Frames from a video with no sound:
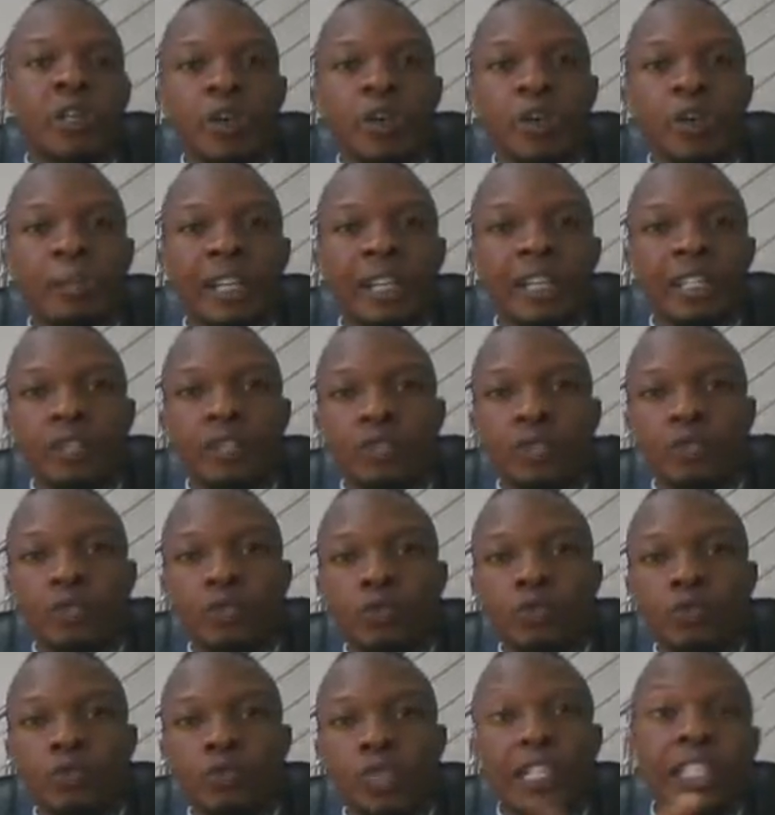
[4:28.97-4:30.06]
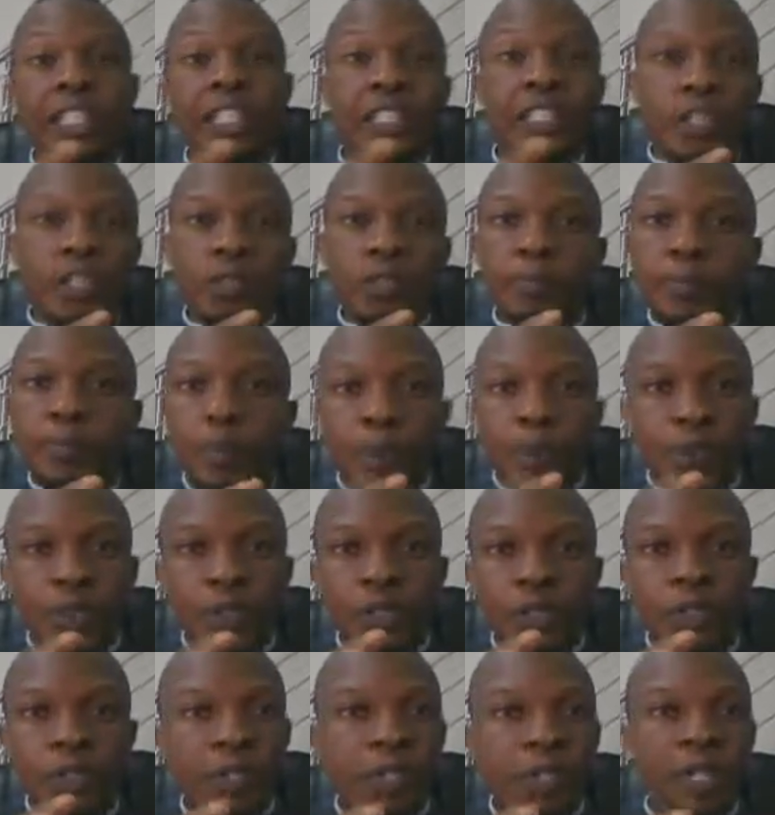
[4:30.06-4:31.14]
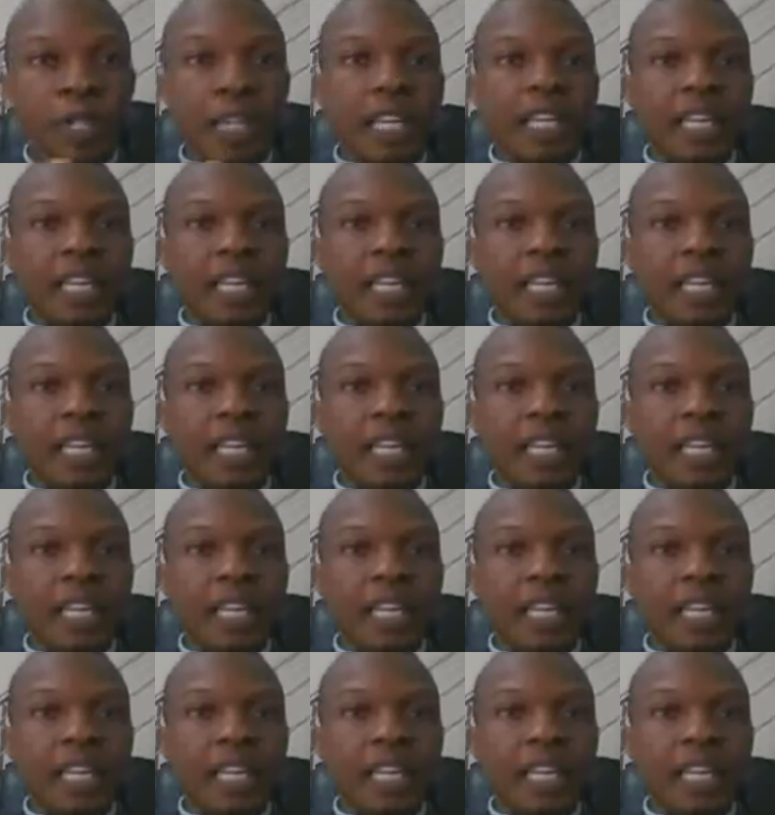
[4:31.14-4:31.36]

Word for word: comment on religious posts,